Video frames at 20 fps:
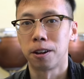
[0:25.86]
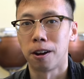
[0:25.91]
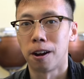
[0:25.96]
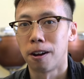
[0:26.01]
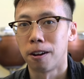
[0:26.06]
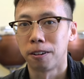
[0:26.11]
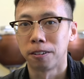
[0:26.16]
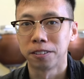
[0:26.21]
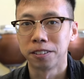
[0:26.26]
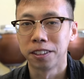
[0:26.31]

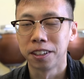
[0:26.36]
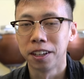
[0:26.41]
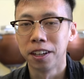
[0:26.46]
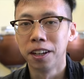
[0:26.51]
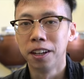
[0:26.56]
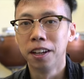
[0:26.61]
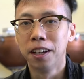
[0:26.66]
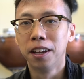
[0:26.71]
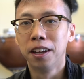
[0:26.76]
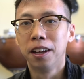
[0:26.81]
Kong,
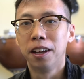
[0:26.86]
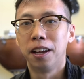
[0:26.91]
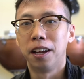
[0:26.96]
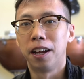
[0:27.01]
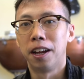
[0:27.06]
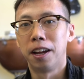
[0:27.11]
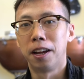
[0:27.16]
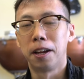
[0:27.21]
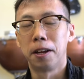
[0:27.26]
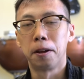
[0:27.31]

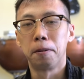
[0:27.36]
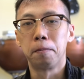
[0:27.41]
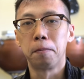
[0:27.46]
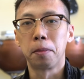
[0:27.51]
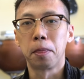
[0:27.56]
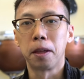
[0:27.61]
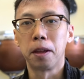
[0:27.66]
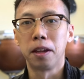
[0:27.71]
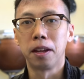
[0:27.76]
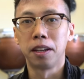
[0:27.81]

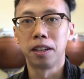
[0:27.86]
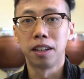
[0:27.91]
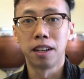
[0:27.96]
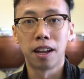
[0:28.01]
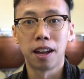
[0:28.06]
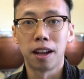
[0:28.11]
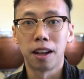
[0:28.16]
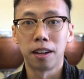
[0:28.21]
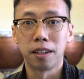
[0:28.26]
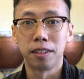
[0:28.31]
and
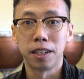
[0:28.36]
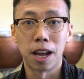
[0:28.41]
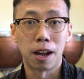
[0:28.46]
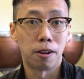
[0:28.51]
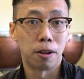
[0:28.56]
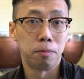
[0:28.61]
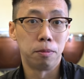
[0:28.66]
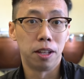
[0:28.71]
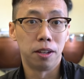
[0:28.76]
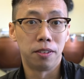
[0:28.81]

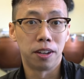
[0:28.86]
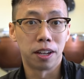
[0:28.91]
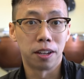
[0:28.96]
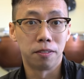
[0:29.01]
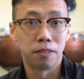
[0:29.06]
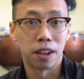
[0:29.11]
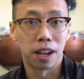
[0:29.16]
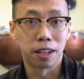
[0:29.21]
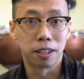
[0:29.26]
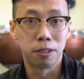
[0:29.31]
now I'm living
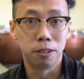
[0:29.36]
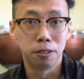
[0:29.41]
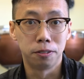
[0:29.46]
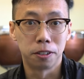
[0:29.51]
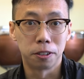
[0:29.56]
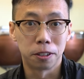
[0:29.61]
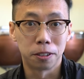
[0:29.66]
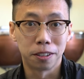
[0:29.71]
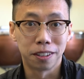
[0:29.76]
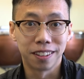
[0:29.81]
in
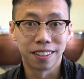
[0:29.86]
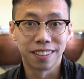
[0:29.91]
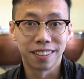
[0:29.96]
Vancouver.